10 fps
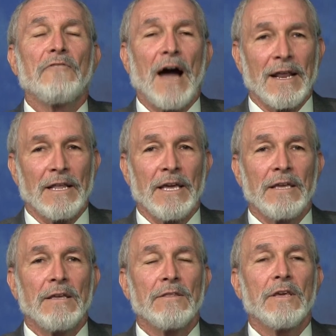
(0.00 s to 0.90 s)

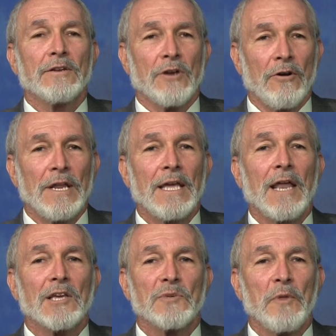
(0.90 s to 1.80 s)
Finally, the attorney
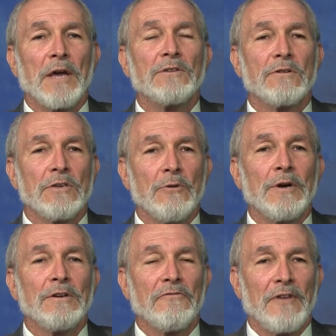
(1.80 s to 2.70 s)
can explain to you
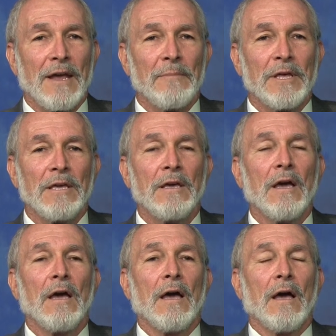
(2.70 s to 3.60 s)
and your family
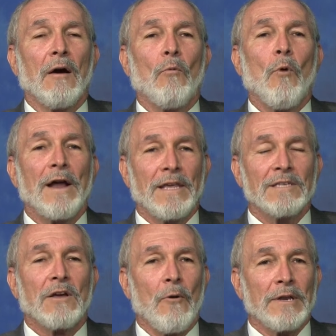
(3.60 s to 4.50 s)
what
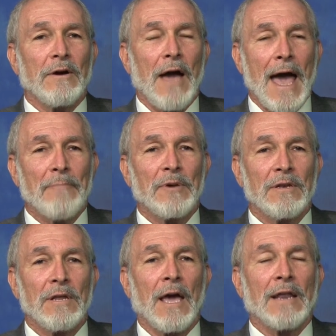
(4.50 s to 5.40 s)
is going to
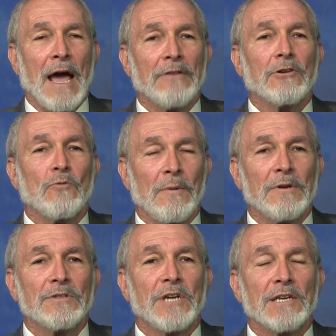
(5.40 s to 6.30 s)
happen and how the
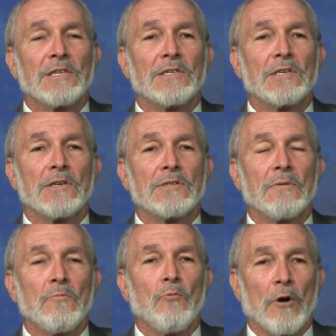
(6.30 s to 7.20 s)
criminal justice
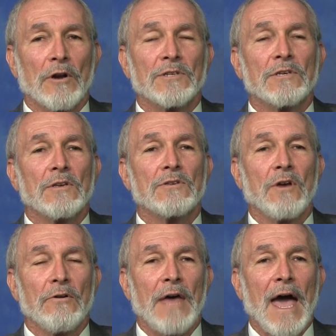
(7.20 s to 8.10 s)
system works
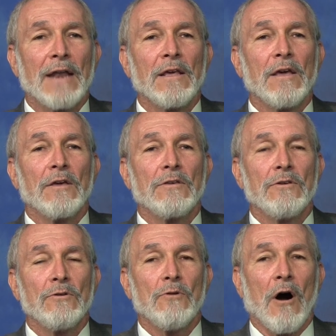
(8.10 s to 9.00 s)
so that
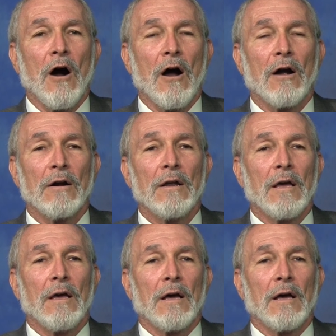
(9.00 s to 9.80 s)
you are